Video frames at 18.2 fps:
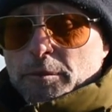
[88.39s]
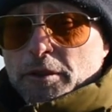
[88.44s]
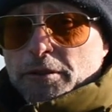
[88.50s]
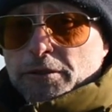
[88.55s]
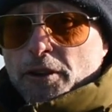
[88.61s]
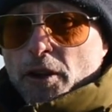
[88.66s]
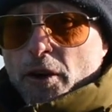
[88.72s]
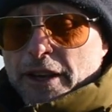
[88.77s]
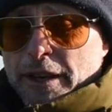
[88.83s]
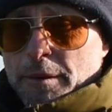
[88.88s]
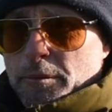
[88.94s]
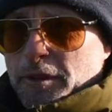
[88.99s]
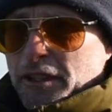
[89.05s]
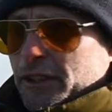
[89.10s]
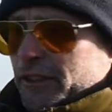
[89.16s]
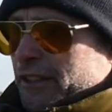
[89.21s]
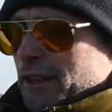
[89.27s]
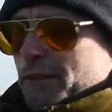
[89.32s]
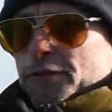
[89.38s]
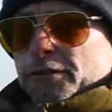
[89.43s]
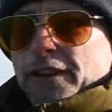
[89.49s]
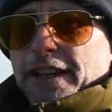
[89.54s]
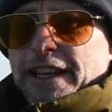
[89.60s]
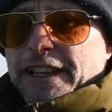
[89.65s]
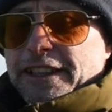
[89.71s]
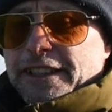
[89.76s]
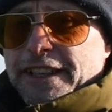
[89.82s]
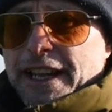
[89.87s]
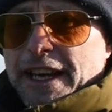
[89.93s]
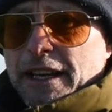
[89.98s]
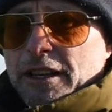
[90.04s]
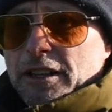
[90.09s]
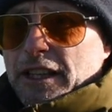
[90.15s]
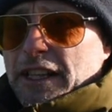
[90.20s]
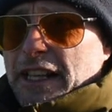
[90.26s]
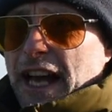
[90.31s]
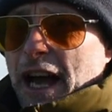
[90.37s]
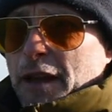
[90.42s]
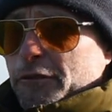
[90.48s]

for them to fly in, because they flit in and out